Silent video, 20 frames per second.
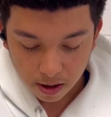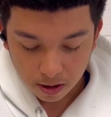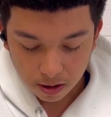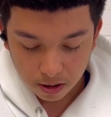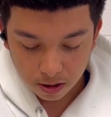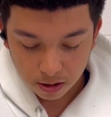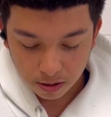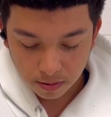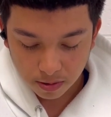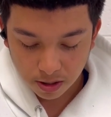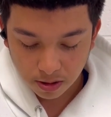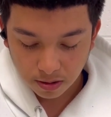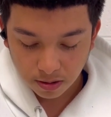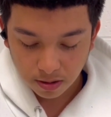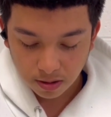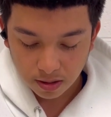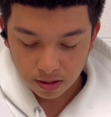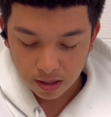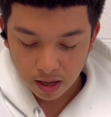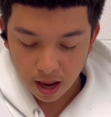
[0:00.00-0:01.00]

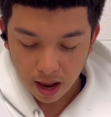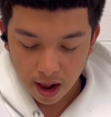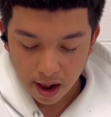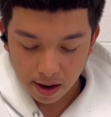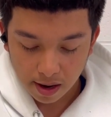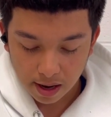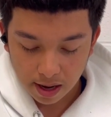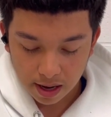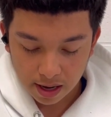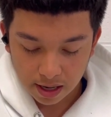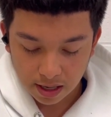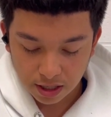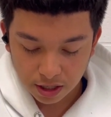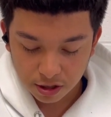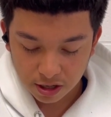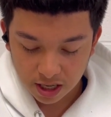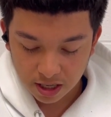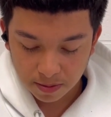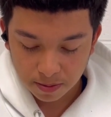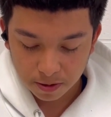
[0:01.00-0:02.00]
Hormone and
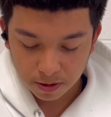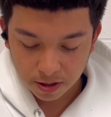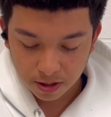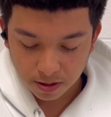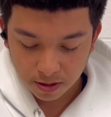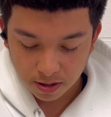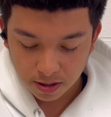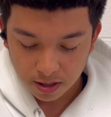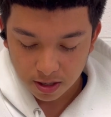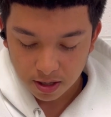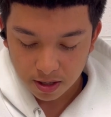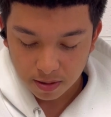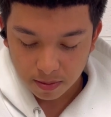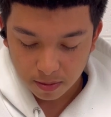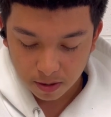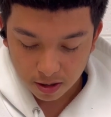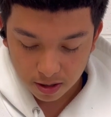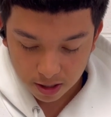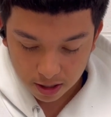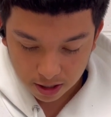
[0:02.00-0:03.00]
transporter
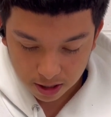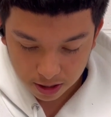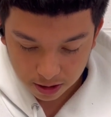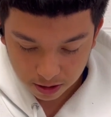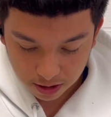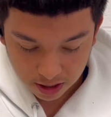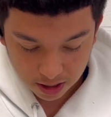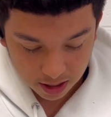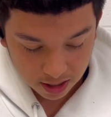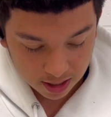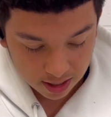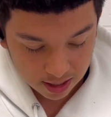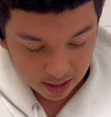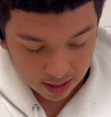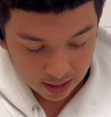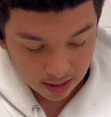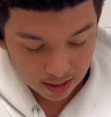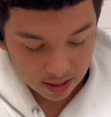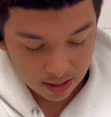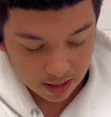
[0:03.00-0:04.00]
molecules such
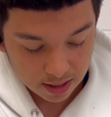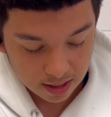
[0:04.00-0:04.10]
as